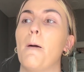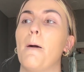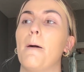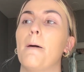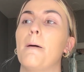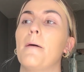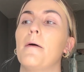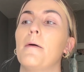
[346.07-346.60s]

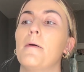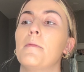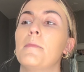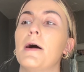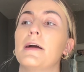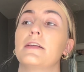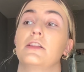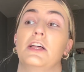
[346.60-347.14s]

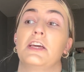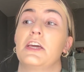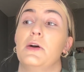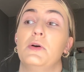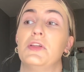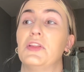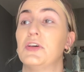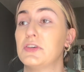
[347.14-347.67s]
I like how
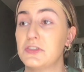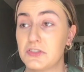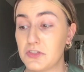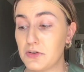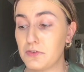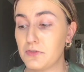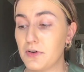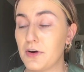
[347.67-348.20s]
it looks
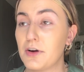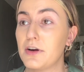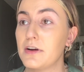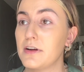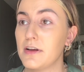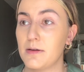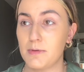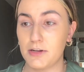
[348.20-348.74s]
so far.
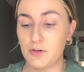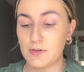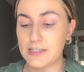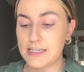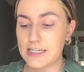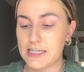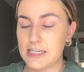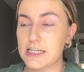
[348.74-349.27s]
I might do a
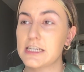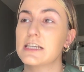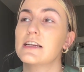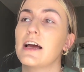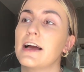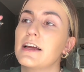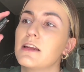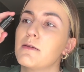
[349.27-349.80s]

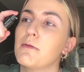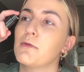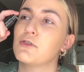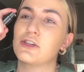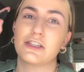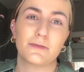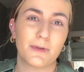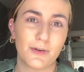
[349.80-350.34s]
tiny bit more. Should
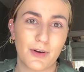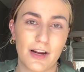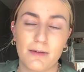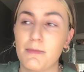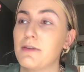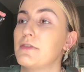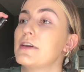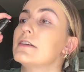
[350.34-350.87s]
I just put it right on
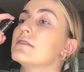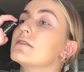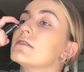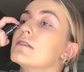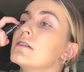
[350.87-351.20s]
my face?